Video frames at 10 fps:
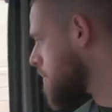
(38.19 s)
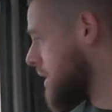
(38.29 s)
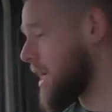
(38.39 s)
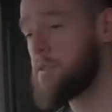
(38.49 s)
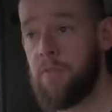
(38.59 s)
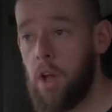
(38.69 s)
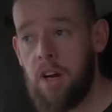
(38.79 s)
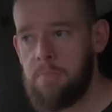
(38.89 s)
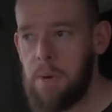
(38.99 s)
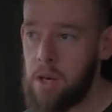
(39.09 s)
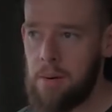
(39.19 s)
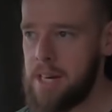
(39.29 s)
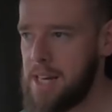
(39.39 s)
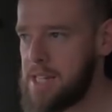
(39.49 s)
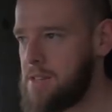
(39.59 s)
This vlog, I've been
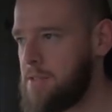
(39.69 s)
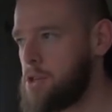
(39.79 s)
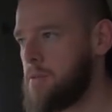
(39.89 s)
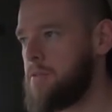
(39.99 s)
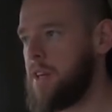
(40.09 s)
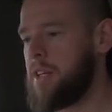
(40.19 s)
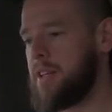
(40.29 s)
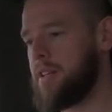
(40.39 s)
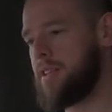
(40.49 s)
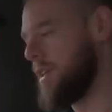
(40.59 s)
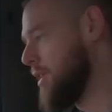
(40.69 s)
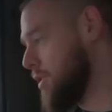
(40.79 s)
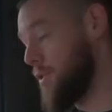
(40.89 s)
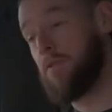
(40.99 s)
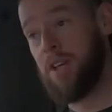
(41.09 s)
nominated for something
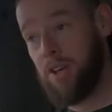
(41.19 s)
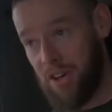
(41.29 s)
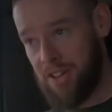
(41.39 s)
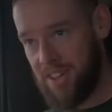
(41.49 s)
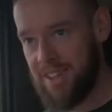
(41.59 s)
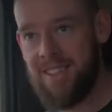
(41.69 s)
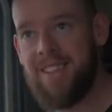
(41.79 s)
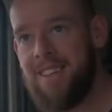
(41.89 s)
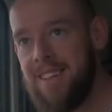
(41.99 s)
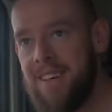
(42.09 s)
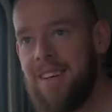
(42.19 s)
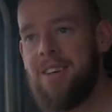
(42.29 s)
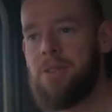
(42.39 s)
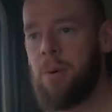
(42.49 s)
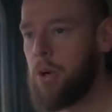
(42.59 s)
good. So
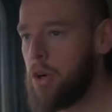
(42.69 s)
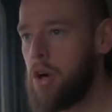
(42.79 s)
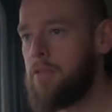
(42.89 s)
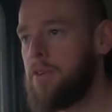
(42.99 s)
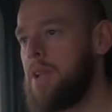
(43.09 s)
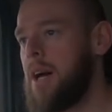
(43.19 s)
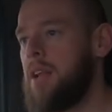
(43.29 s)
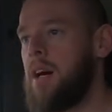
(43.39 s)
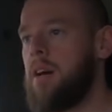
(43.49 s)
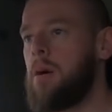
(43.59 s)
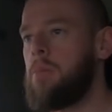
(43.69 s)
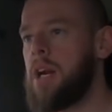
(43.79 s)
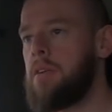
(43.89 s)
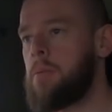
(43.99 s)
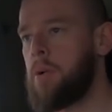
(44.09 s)
I'm going to go through that later on when I
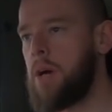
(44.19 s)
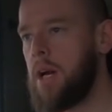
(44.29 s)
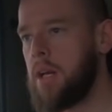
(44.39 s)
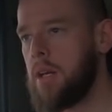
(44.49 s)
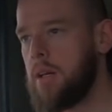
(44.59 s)
have a break.